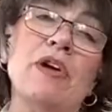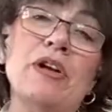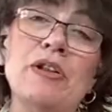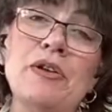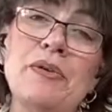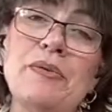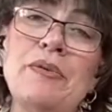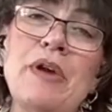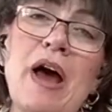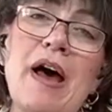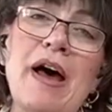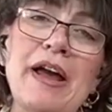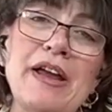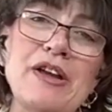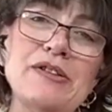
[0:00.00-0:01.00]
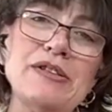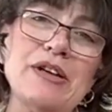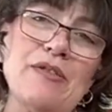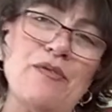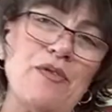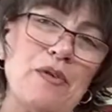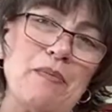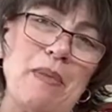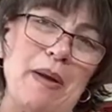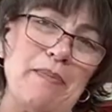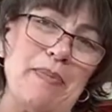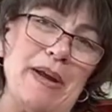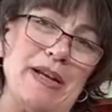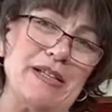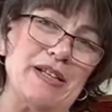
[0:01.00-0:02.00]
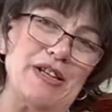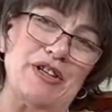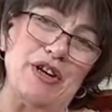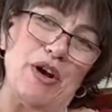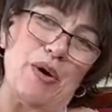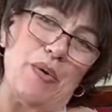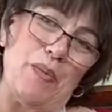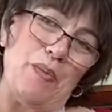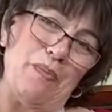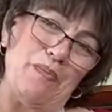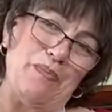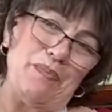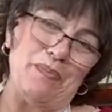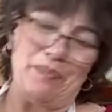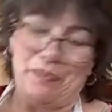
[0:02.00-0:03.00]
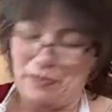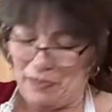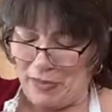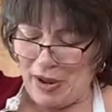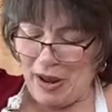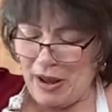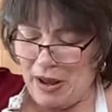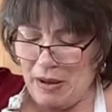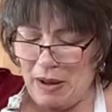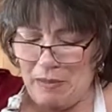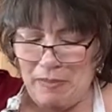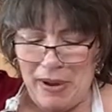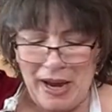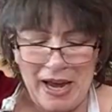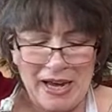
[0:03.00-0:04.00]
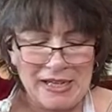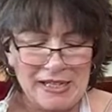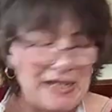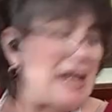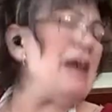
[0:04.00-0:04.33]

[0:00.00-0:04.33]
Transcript: gluten, I use it for my pizza dough because